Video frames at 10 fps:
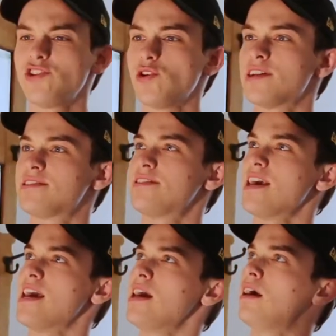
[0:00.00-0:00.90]
as you can
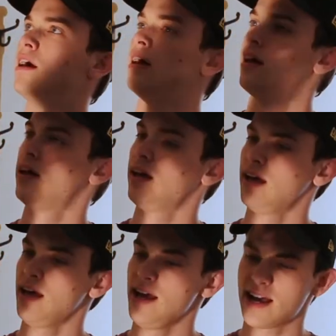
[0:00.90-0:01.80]
see,
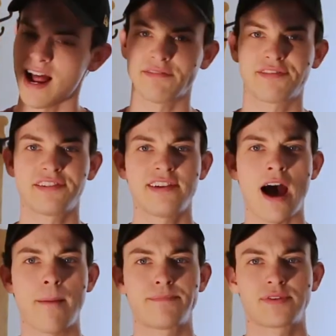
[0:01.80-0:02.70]
it kind of
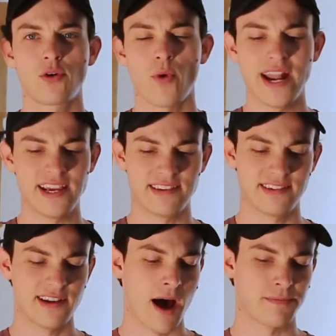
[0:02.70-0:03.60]
stops. The writing
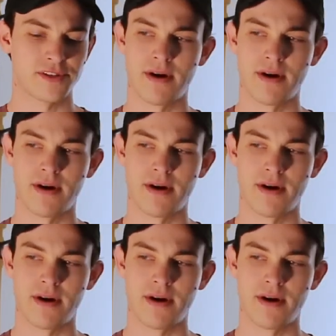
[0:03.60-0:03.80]
stops